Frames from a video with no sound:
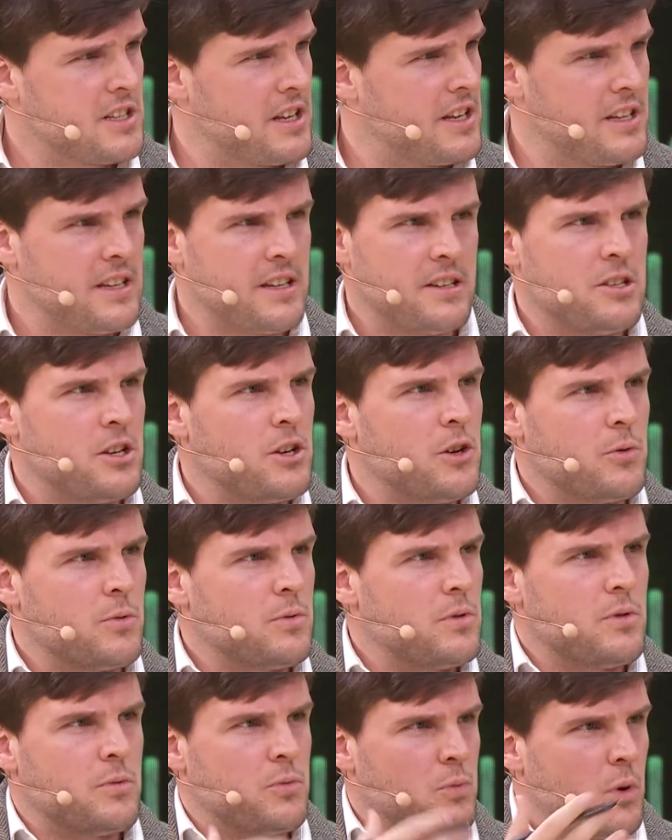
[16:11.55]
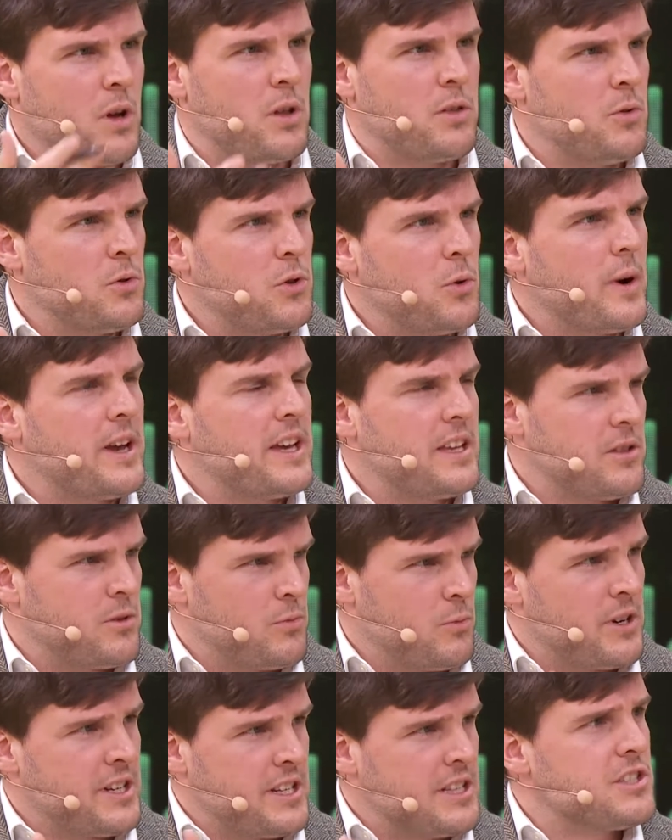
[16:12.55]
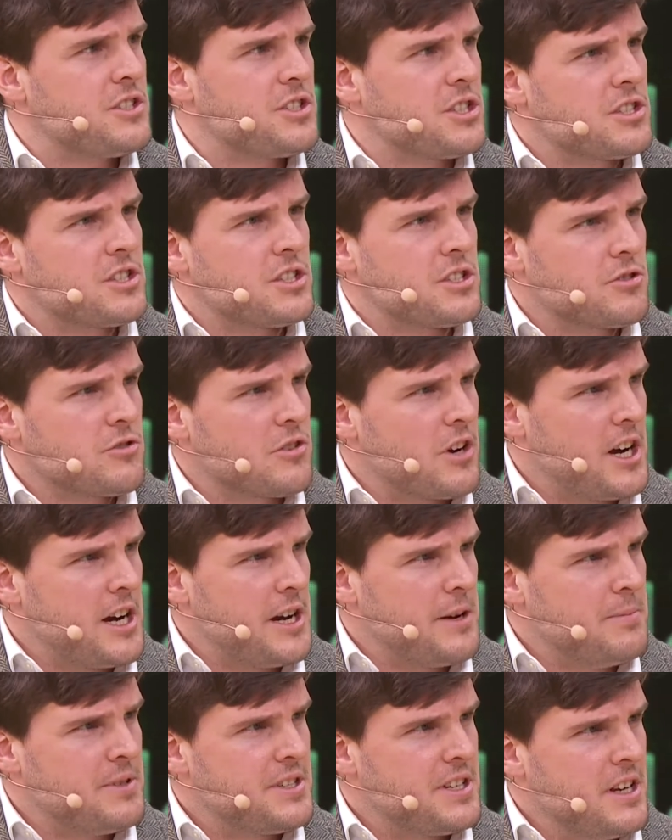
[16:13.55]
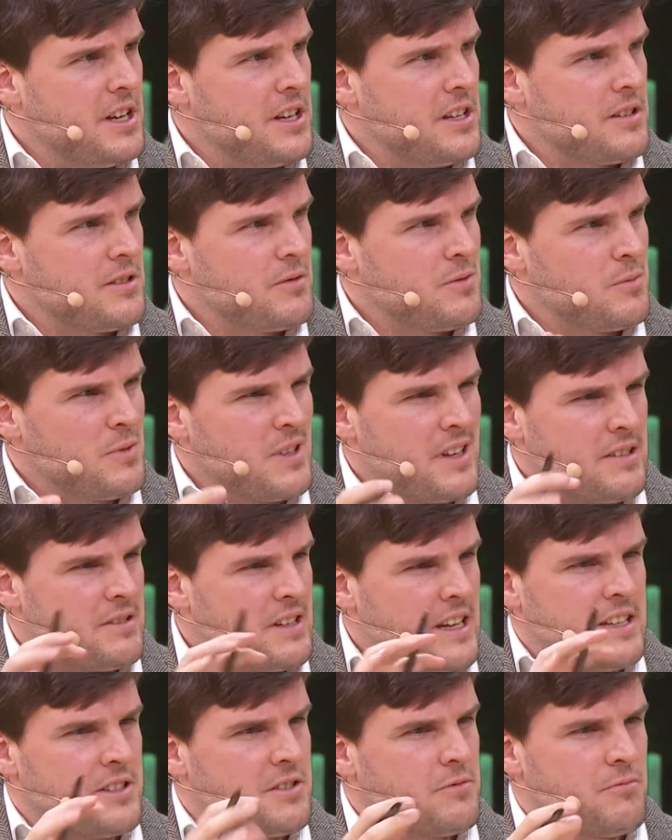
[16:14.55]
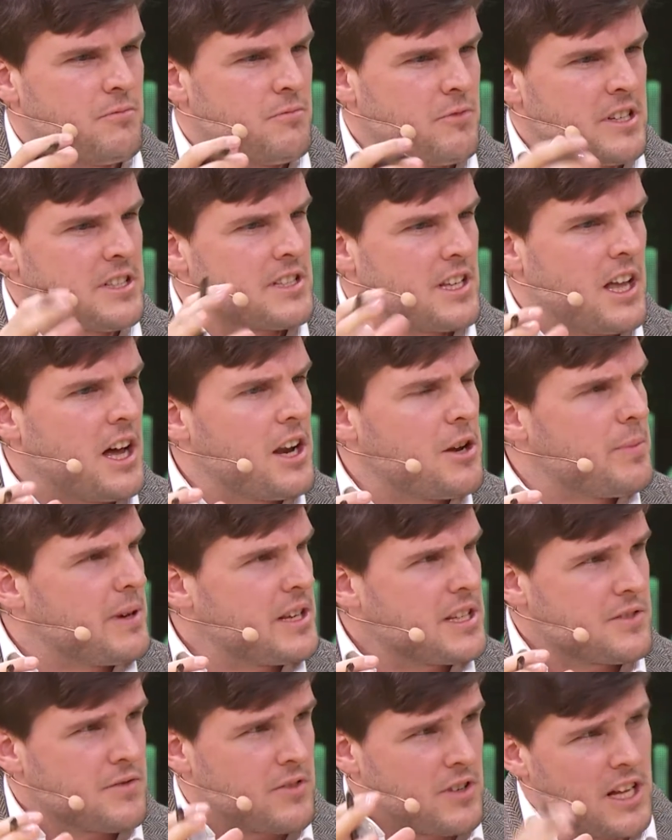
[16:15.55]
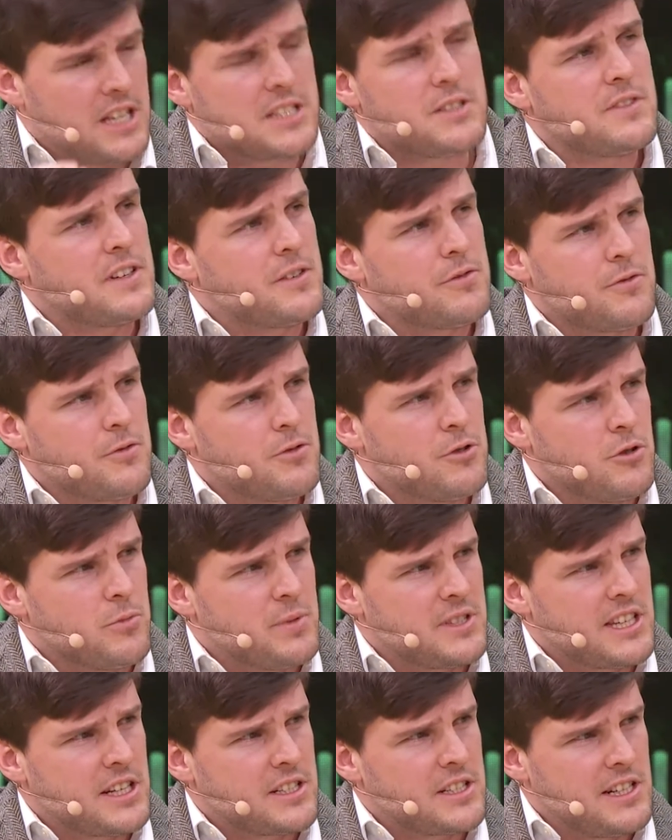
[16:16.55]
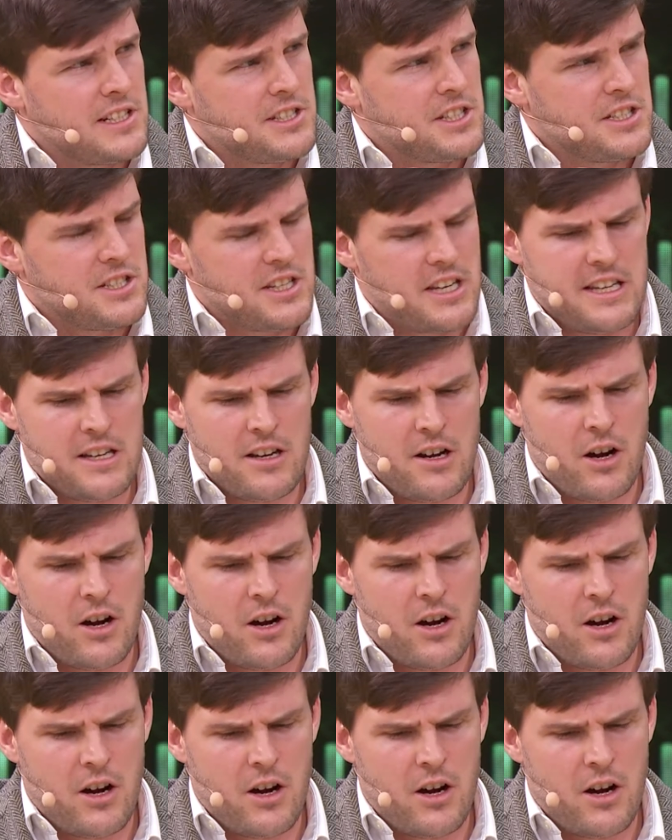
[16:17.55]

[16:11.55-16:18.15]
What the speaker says: And you know, the way what Ian has just described, it rings a lot of bells for lots of different renewable technologies.